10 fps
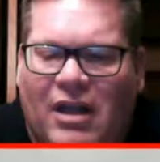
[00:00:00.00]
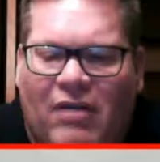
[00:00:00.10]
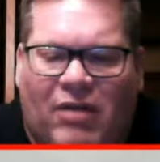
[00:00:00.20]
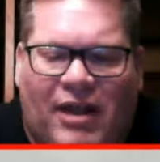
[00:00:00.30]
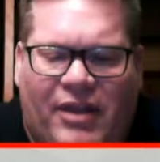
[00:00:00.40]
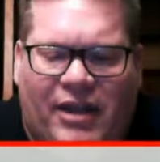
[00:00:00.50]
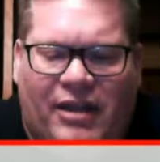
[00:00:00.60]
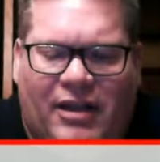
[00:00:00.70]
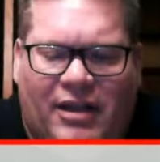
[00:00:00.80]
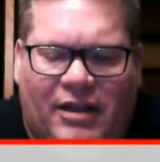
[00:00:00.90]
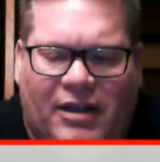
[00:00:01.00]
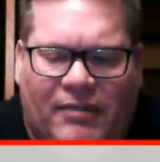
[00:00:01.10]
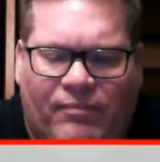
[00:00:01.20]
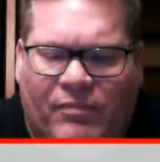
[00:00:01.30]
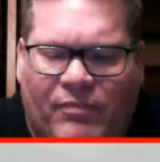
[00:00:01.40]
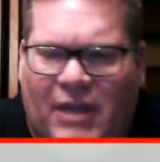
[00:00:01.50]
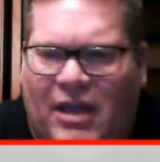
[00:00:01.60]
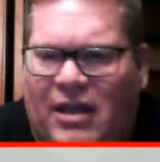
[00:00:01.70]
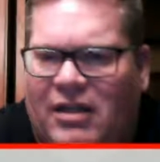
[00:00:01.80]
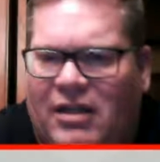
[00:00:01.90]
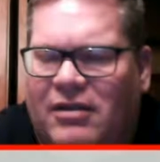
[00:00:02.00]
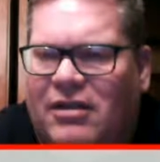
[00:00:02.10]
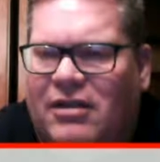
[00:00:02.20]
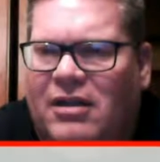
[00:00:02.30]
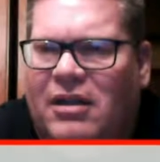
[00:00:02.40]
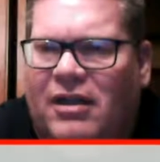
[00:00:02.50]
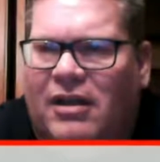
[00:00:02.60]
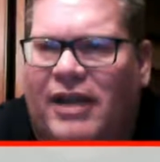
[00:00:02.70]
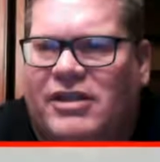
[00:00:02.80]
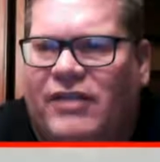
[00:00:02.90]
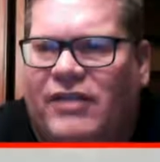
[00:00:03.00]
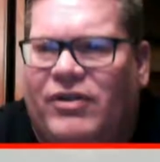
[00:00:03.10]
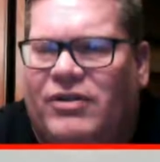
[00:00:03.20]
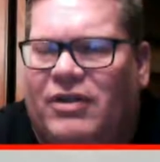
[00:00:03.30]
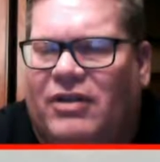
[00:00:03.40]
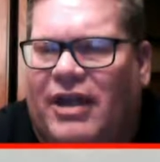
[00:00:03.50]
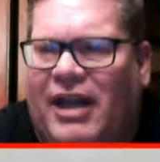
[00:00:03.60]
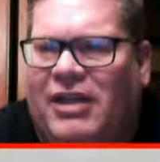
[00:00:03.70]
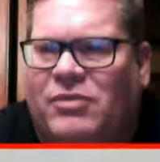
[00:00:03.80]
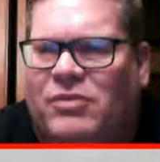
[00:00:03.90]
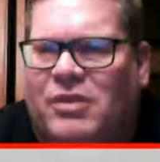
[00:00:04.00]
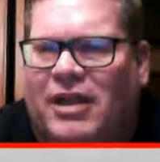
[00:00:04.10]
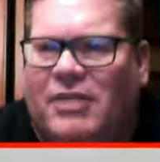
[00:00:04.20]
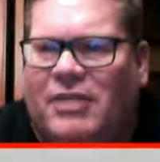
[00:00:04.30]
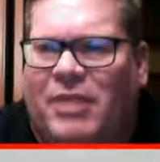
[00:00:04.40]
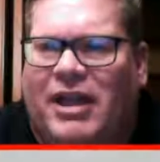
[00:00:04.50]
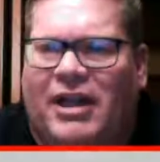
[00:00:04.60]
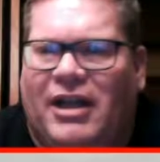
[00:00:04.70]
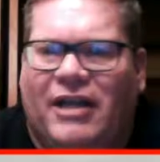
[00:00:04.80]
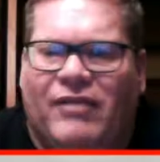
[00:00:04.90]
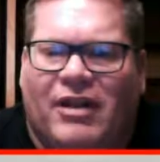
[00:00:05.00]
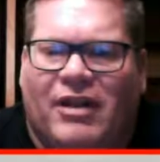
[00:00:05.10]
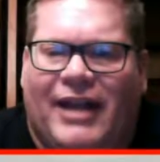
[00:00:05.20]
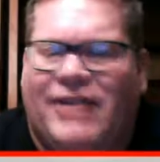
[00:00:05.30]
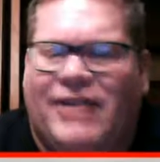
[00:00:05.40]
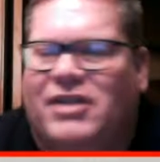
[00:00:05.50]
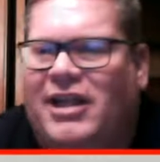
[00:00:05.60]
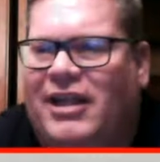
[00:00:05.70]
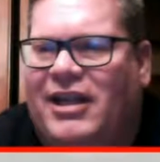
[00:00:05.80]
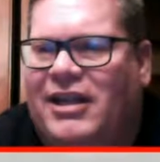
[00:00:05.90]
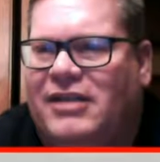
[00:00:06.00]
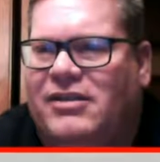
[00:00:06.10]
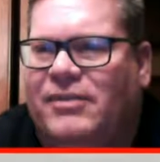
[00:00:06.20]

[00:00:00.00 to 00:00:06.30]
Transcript: I think the late 70s, early 80s was like the beginning of the latchkey kids.